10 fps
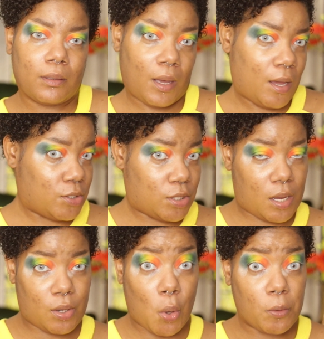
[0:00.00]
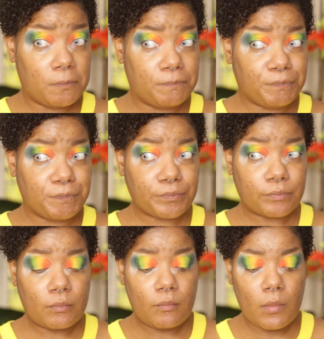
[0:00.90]
eyeshadow.
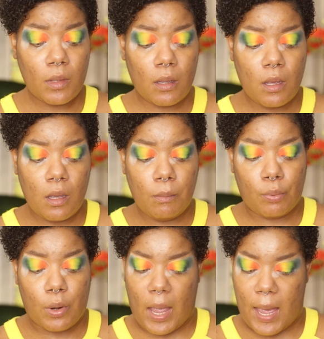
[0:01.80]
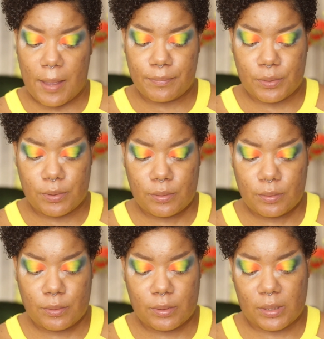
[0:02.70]
Perhaps
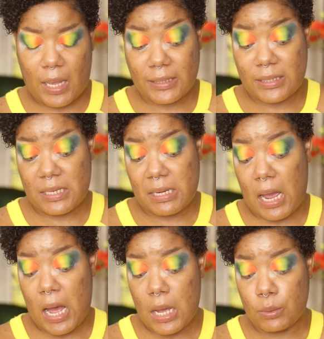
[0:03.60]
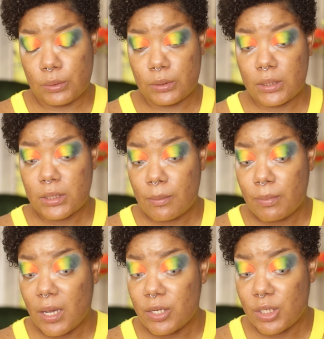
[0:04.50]
that's not the type
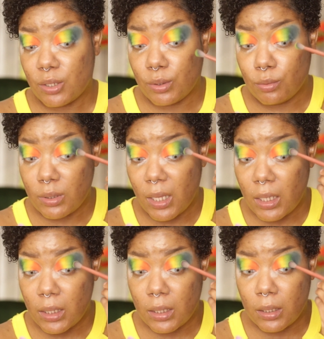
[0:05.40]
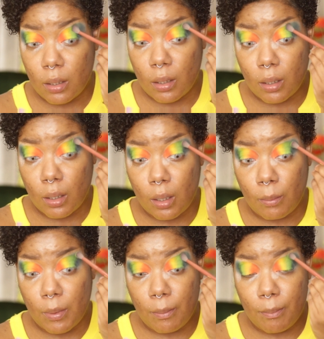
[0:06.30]
of eyeshadow you like.
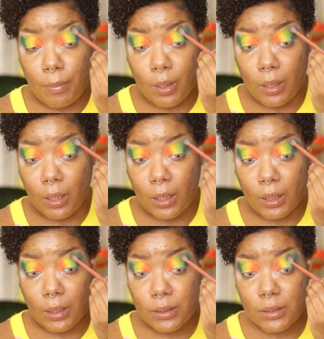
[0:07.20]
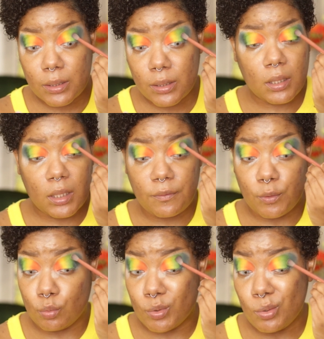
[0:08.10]
But if
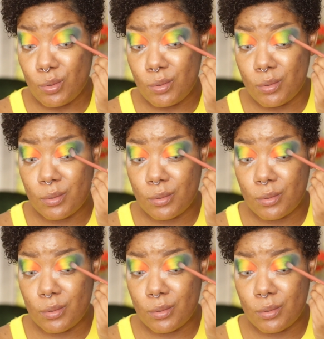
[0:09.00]
you do,